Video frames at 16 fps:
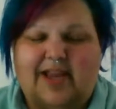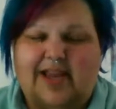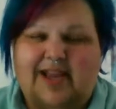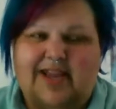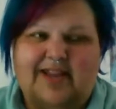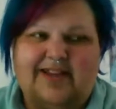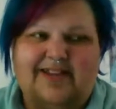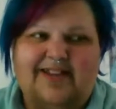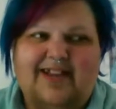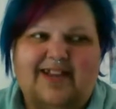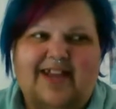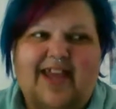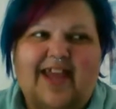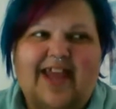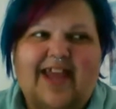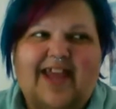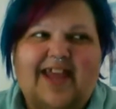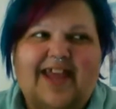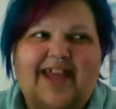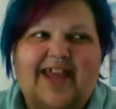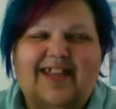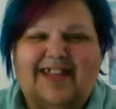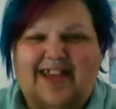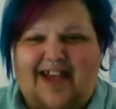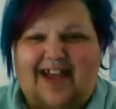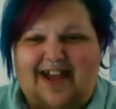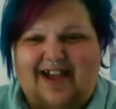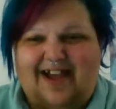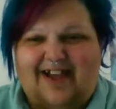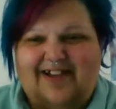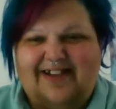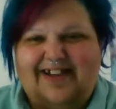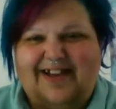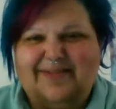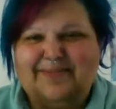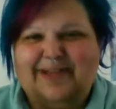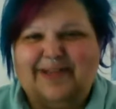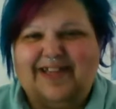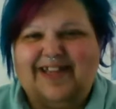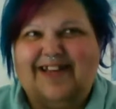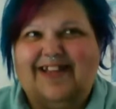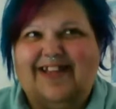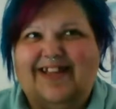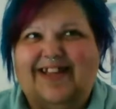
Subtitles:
And yeah, I mean,